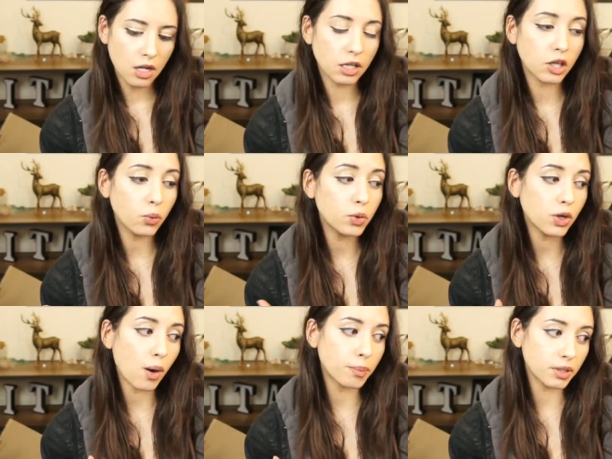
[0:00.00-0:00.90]
Like, you would
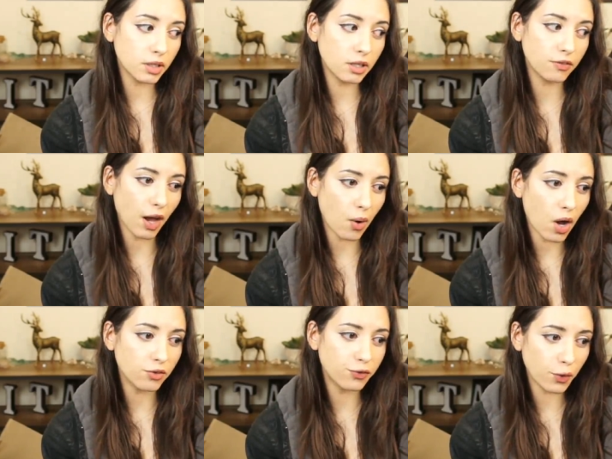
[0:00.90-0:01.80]
not believe how
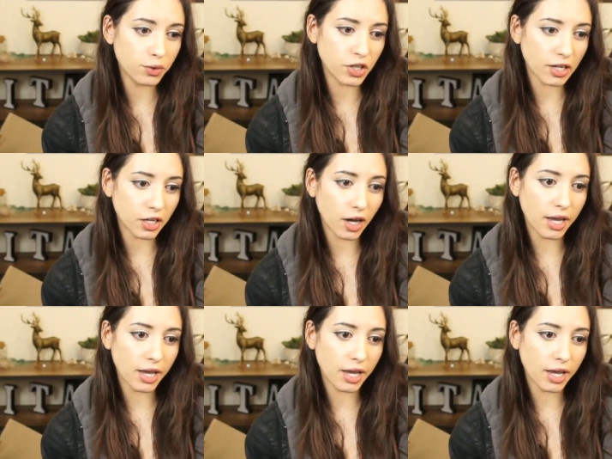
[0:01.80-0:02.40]
unphotogenic I